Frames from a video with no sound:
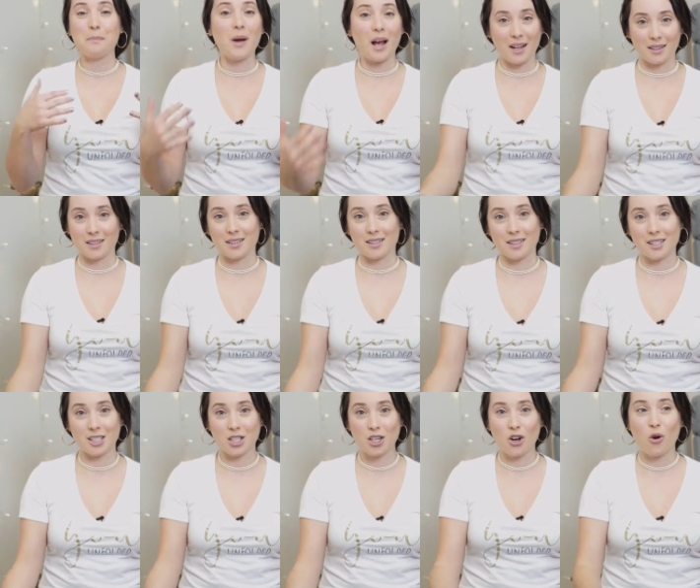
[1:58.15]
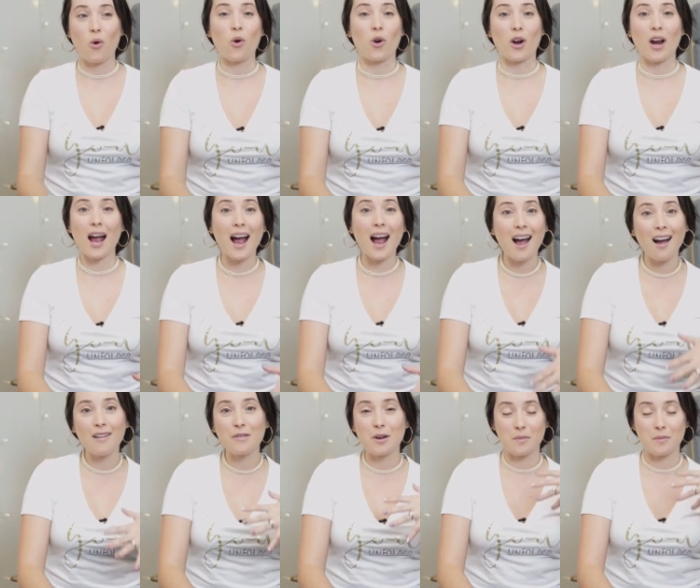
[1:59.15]
balanced or
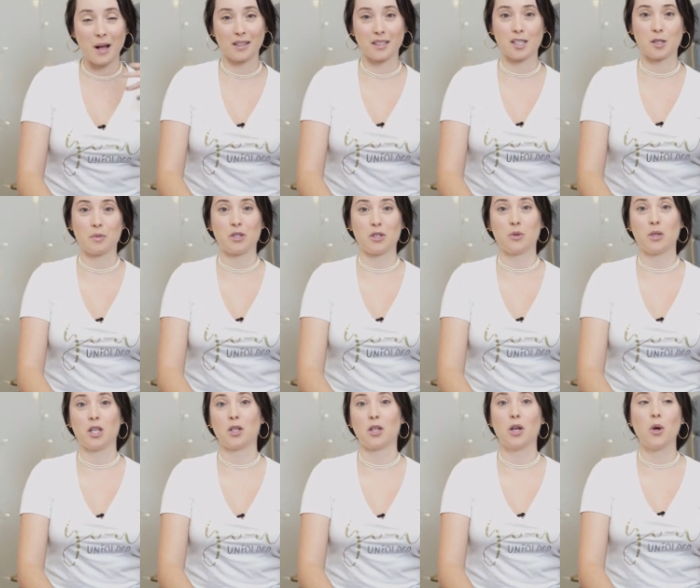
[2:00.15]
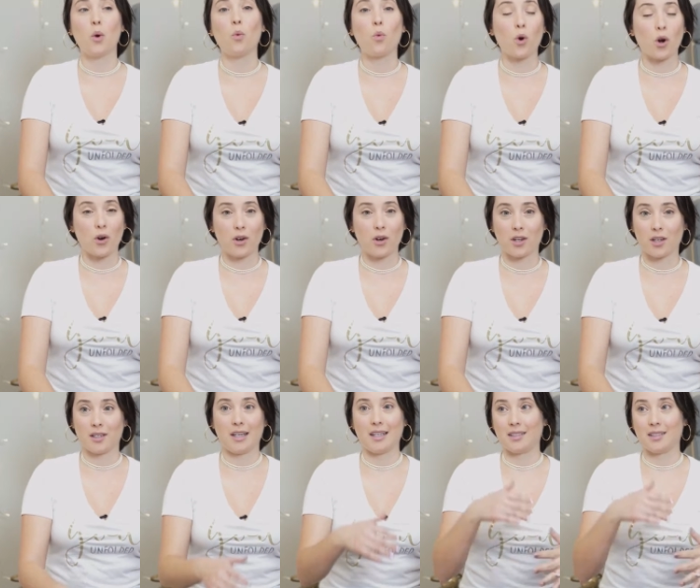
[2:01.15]
have a balance between work
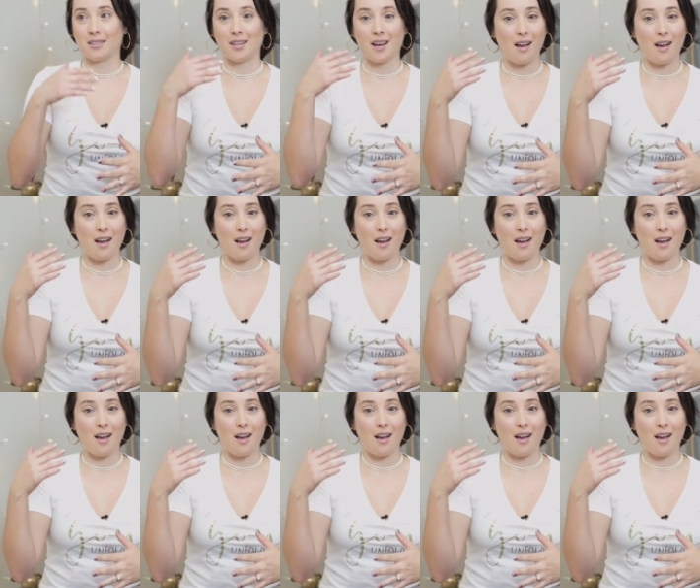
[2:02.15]
and